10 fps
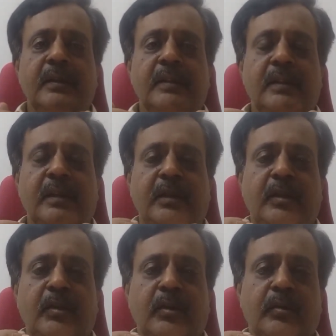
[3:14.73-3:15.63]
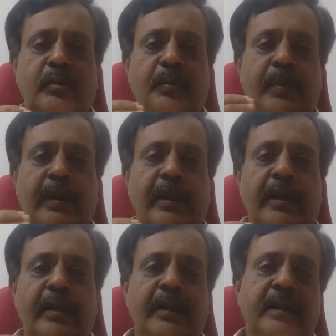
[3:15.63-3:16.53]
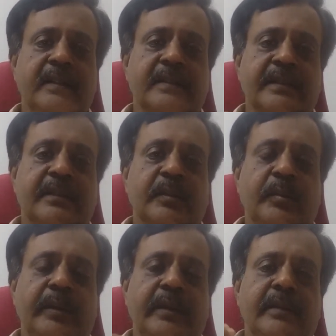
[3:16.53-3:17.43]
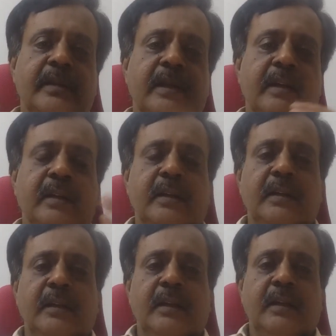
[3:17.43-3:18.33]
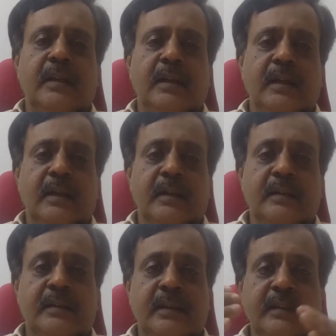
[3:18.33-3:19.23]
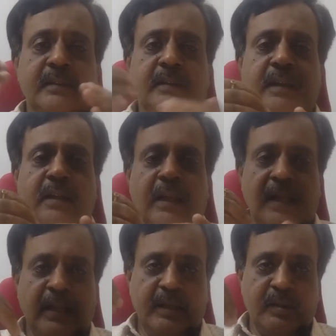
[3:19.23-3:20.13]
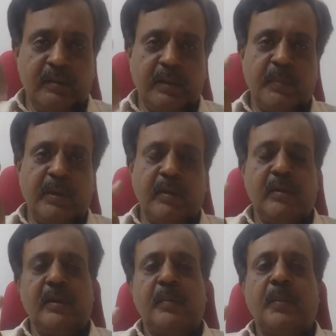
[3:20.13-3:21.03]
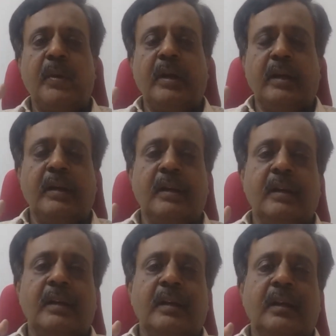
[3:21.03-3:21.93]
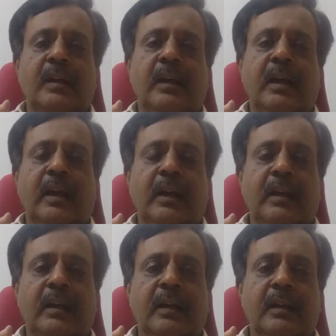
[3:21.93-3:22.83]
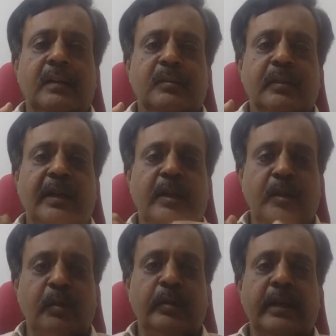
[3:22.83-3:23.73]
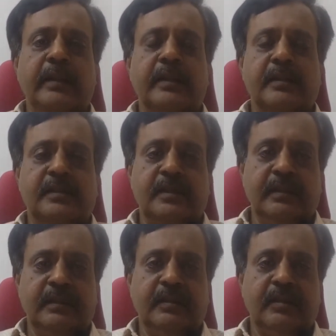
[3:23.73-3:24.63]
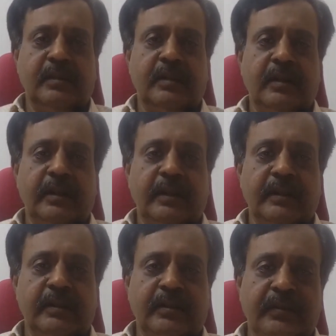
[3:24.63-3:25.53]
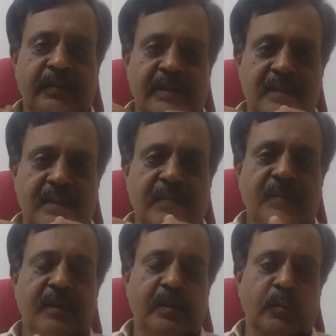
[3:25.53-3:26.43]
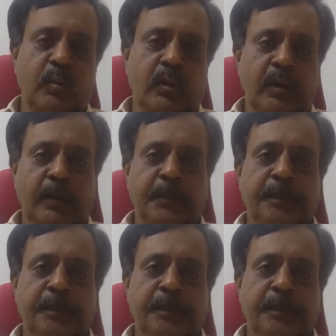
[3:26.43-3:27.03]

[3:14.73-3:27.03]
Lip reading: then you have to play in such a way that things get aligned to that particular point, and so that you gain that strength or gain the confidence and further move on.